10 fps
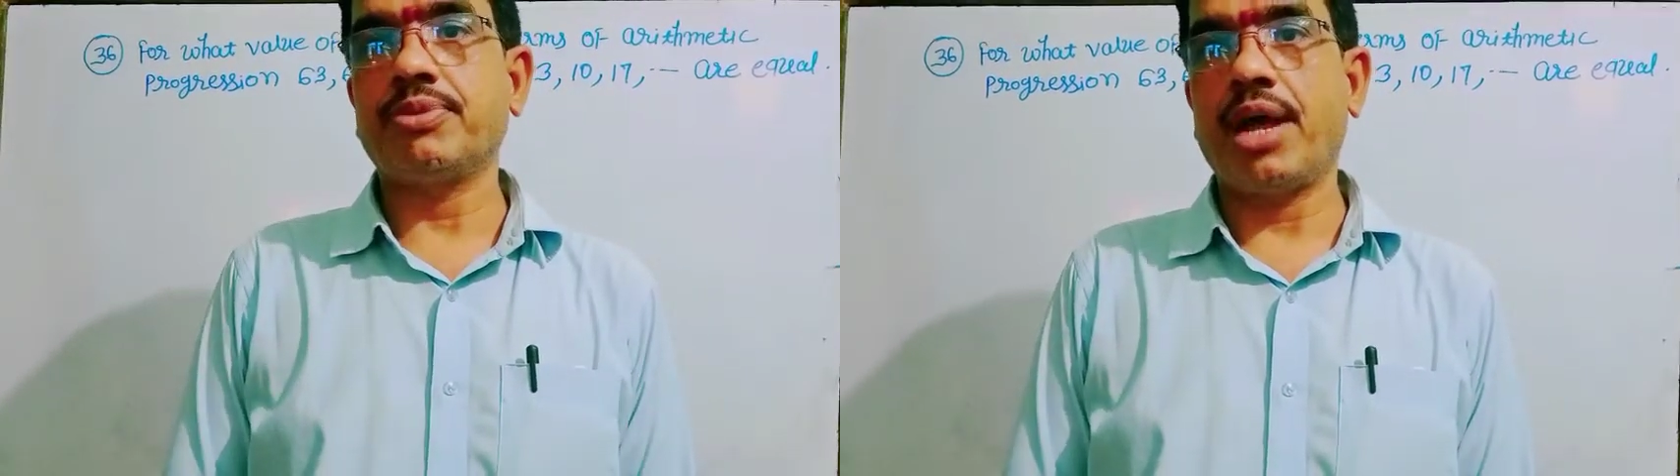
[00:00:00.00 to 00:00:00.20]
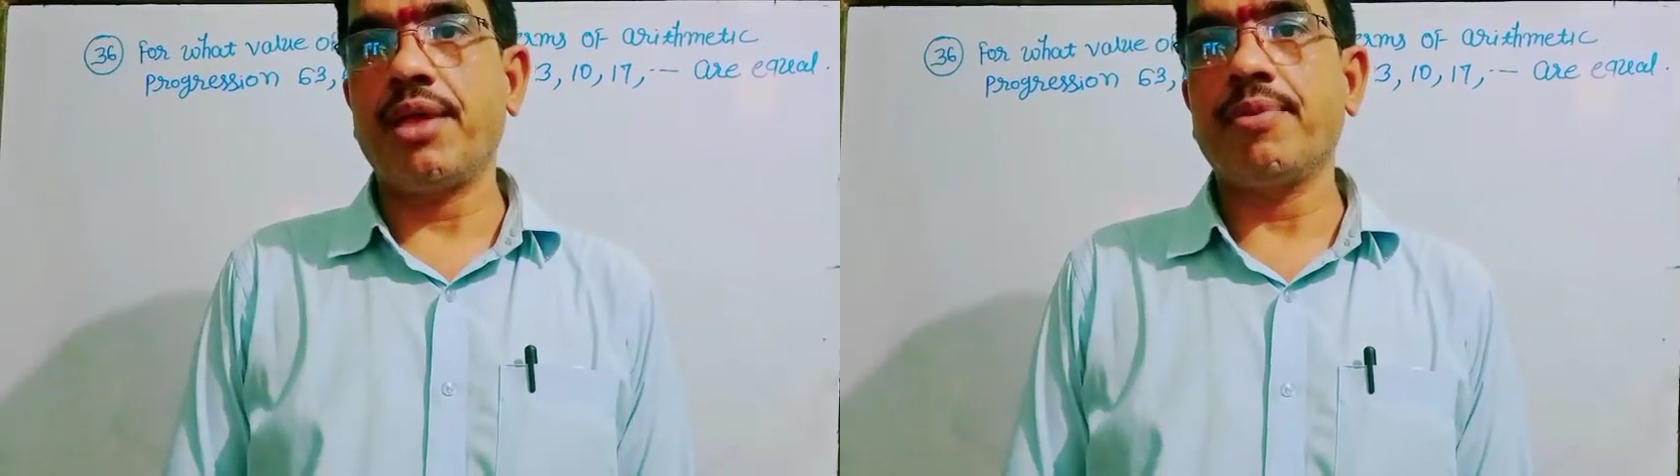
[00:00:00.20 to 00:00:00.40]

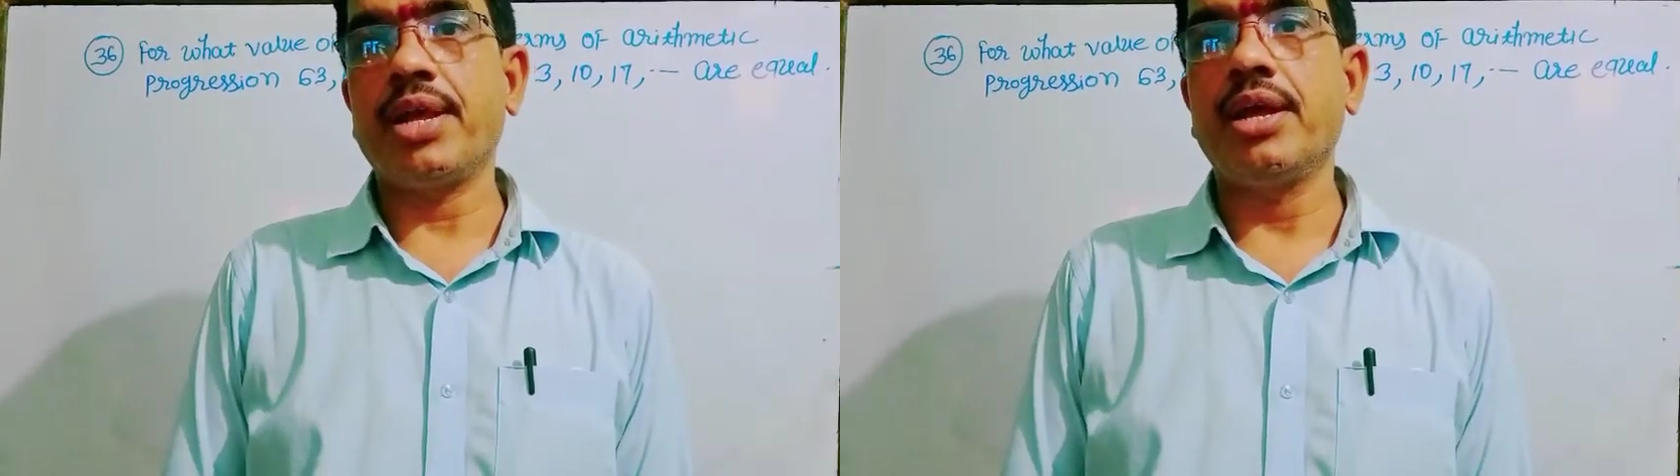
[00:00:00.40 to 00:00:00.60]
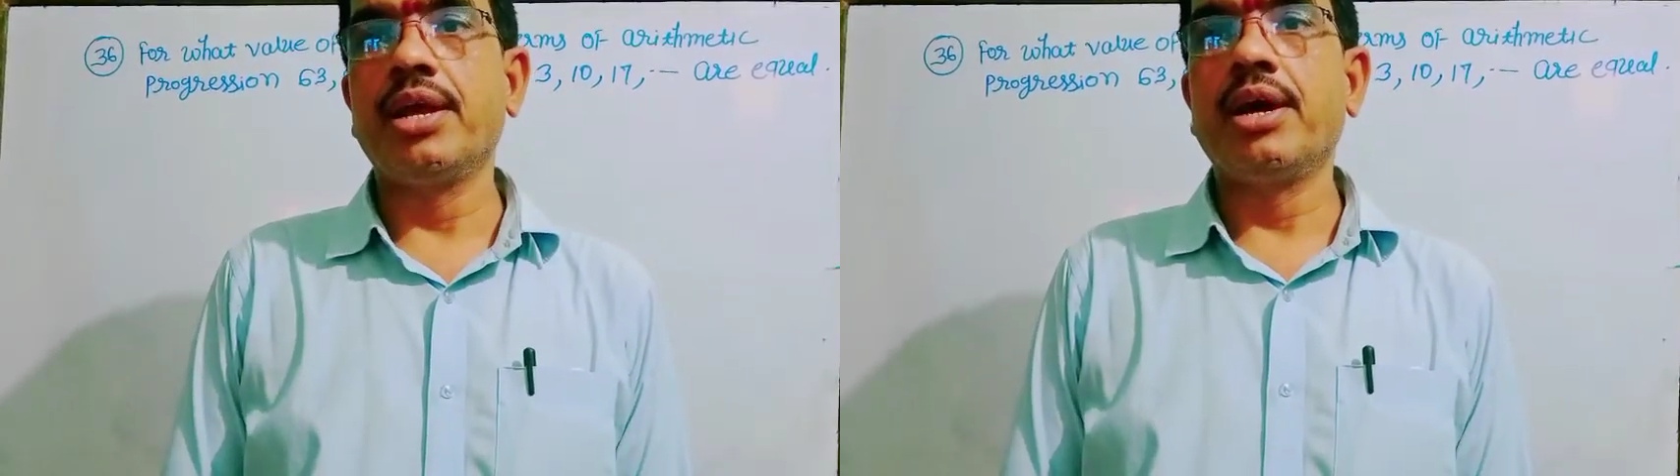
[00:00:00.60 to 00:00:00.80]

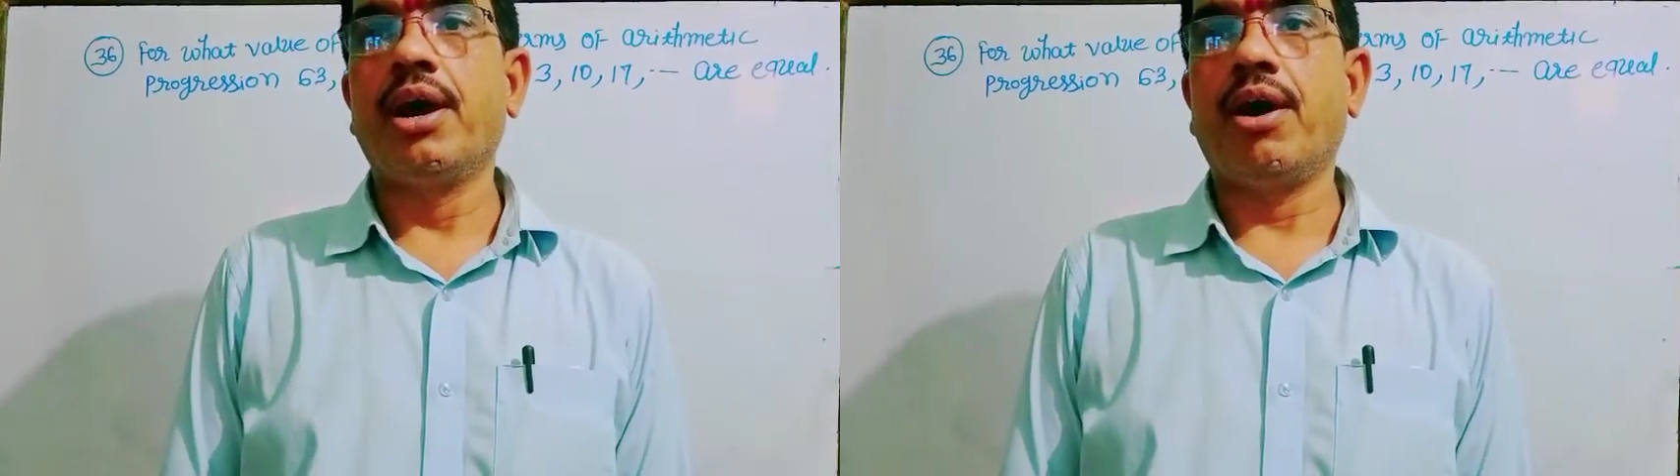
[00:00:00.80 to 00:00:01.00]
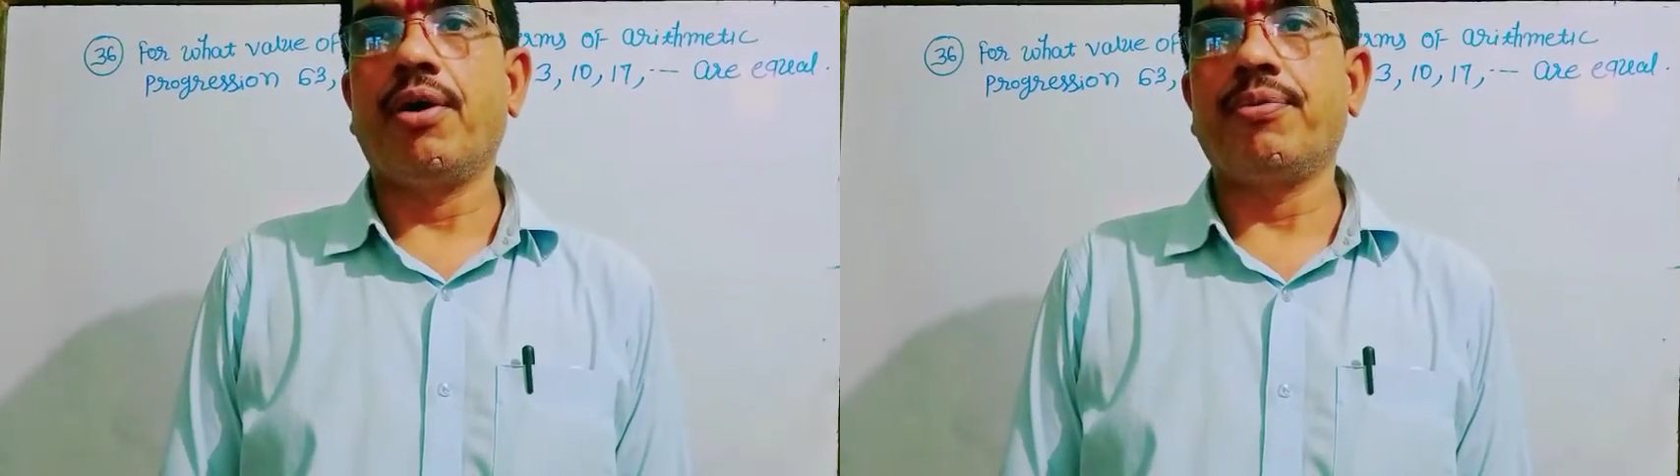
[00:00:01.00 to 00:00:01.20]
5A
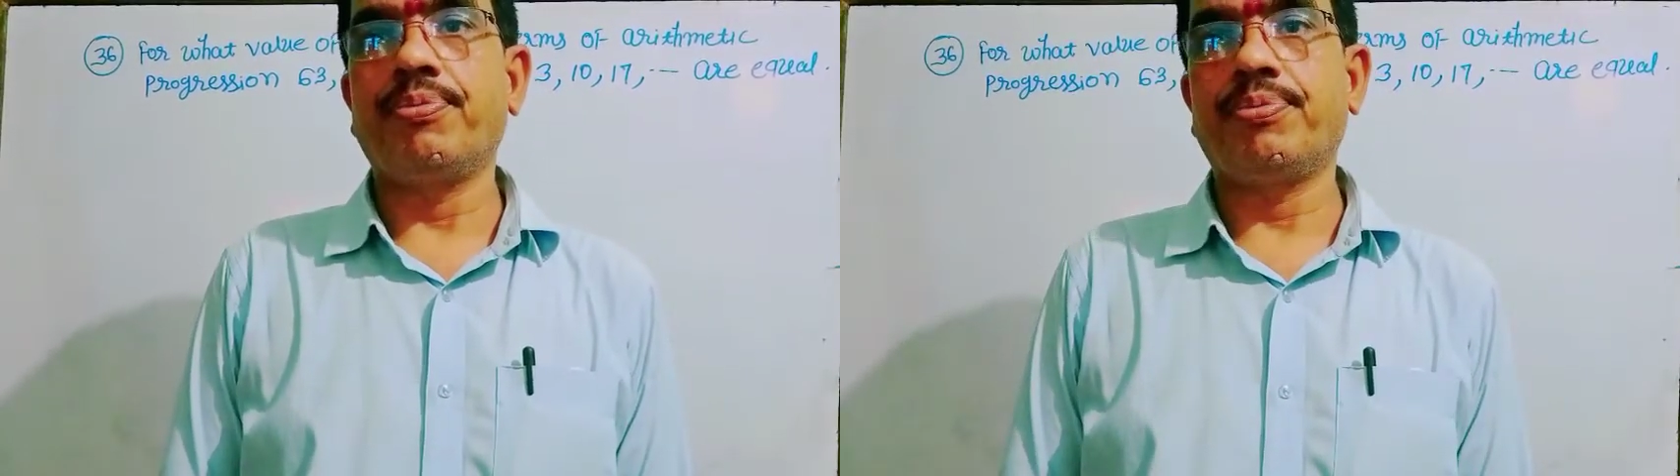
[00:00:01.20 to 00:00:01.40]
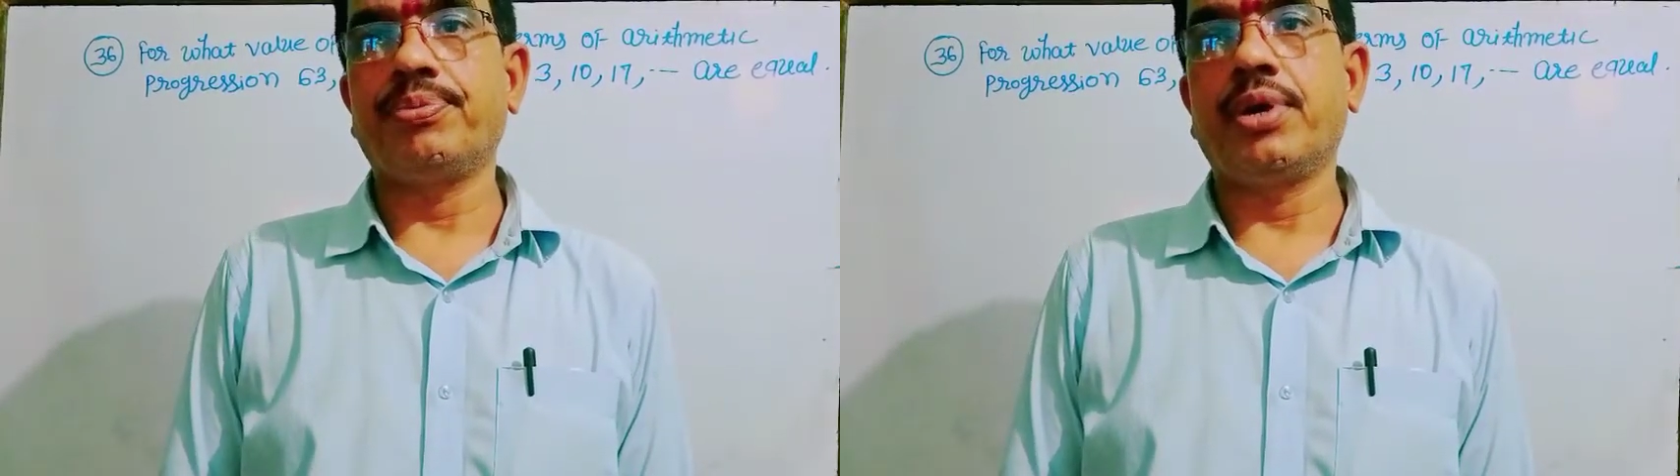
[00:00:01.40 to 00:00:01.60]

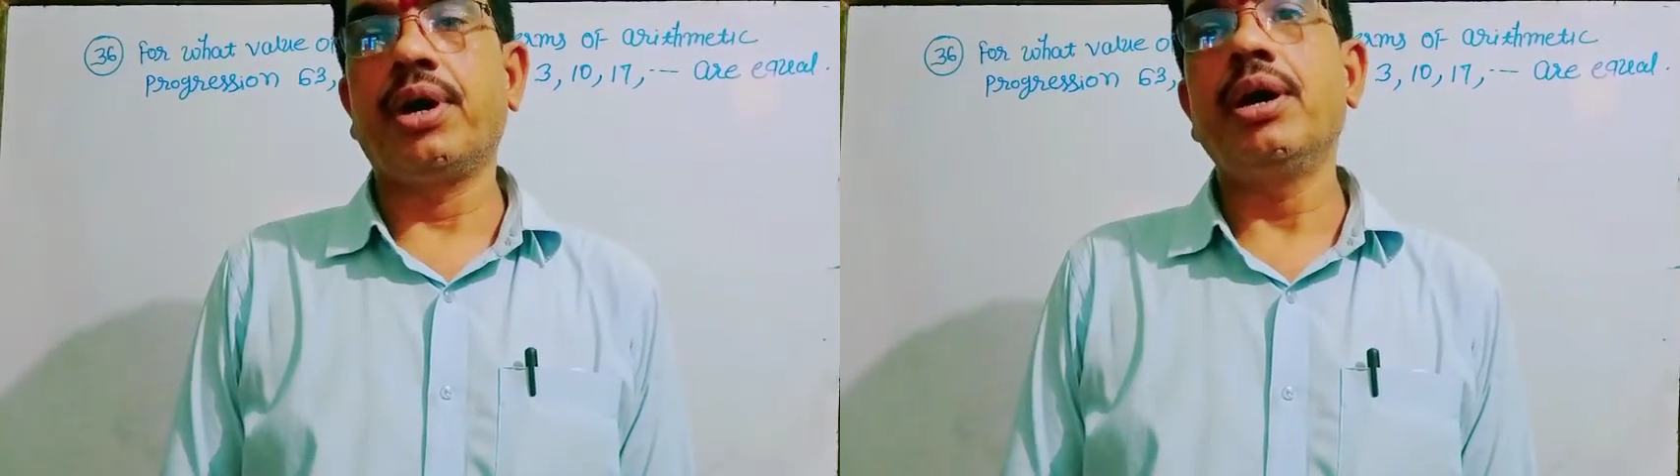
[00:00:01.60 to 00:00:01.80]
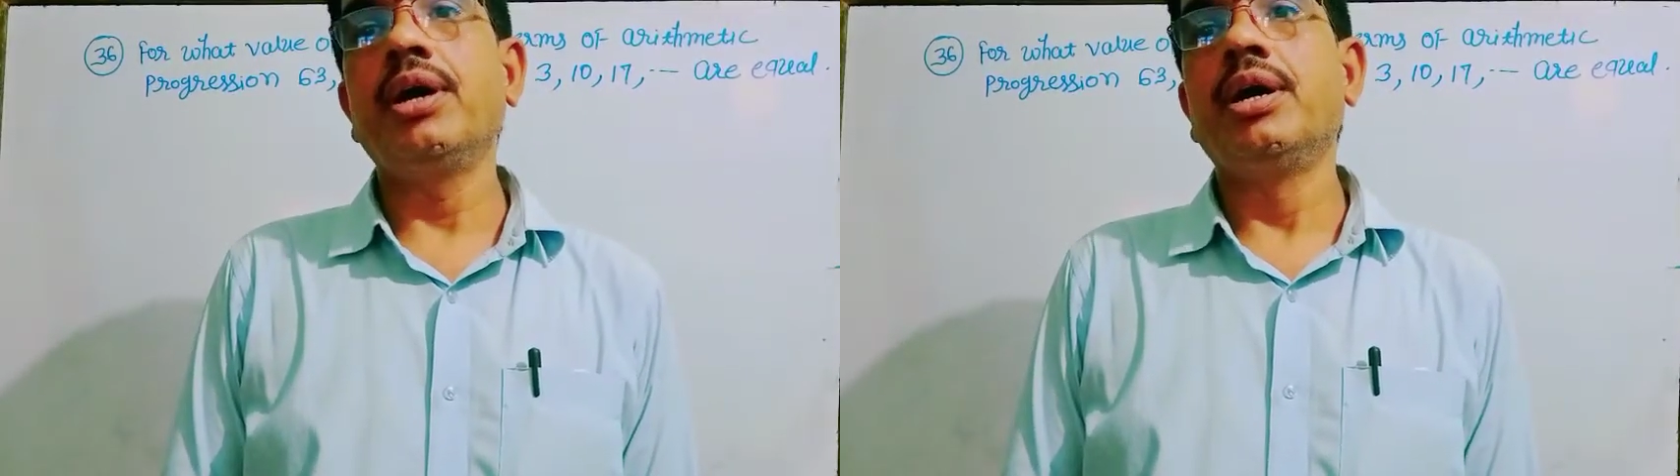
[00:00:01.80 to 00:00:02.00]
of
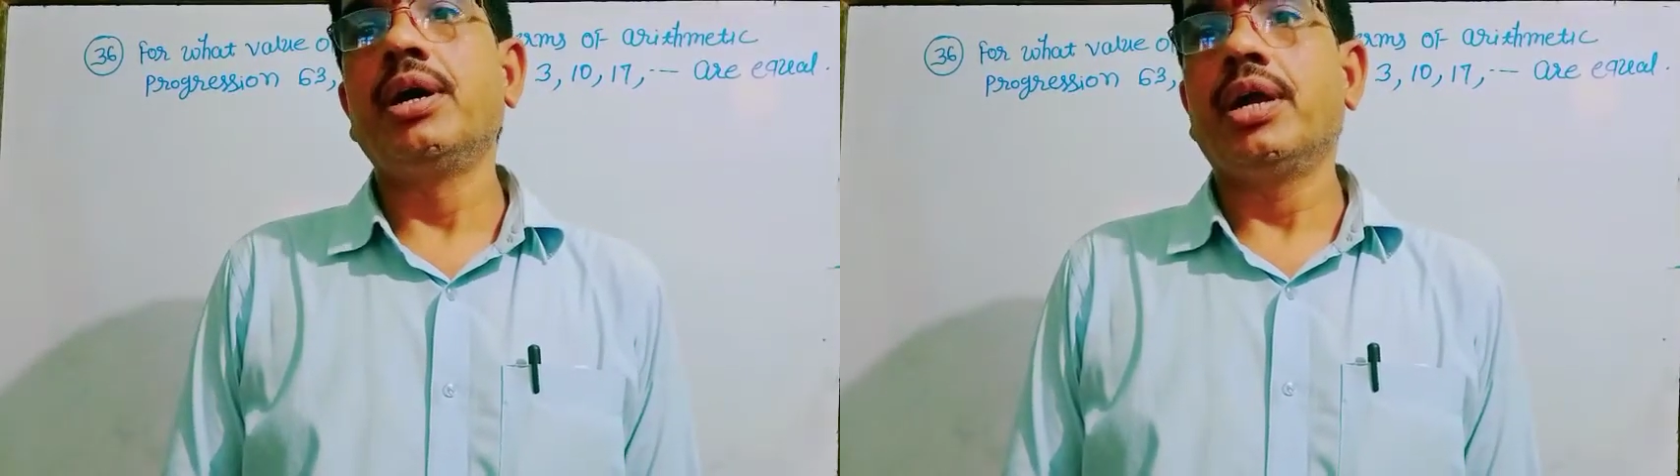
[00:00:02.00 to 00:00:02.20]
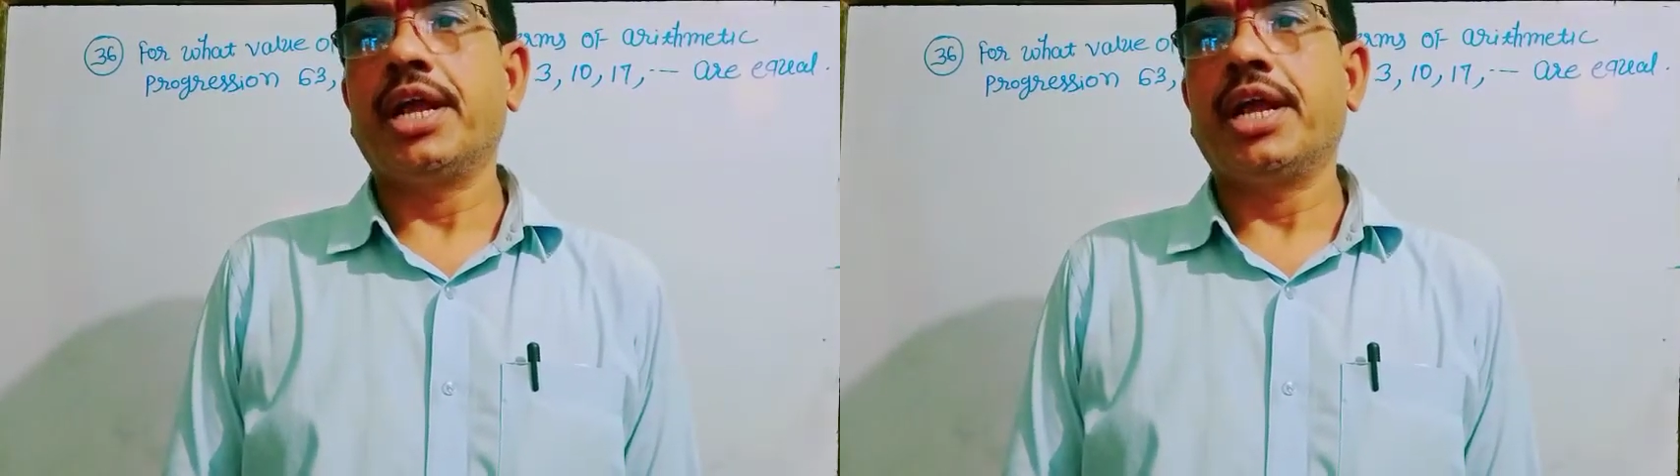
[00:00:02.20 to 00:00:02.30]
the